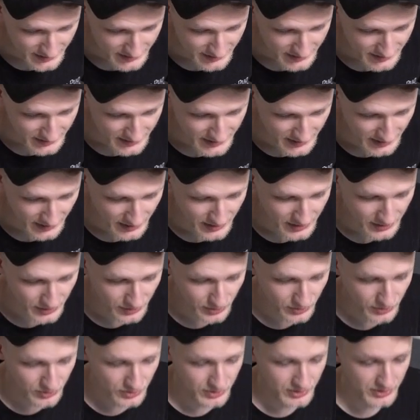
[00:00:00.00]
Thank you
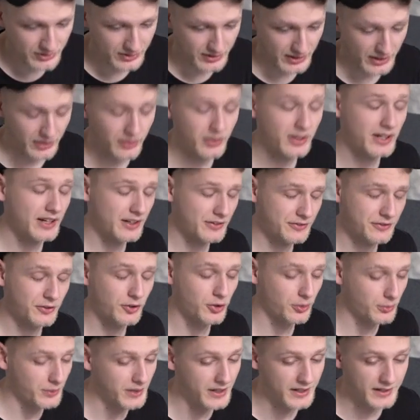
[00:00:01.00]
guys for coming
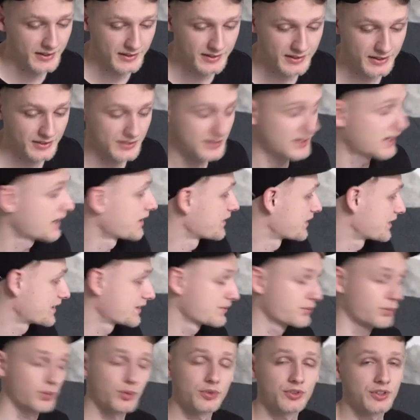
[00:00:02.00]
in, because I
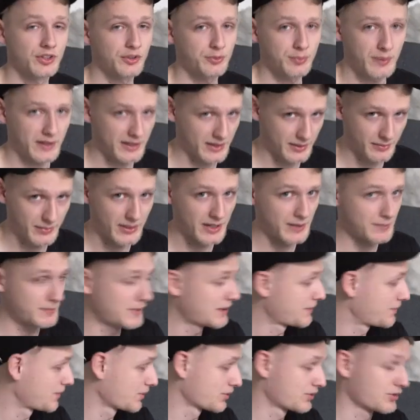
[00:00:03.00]
wasn't expecting many people
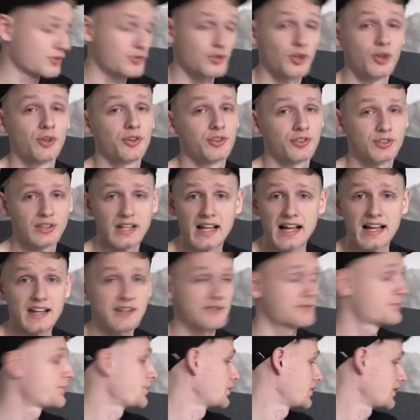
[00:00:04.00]
to join us live,
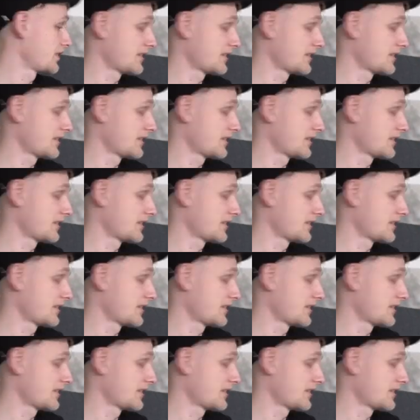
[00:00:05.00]
but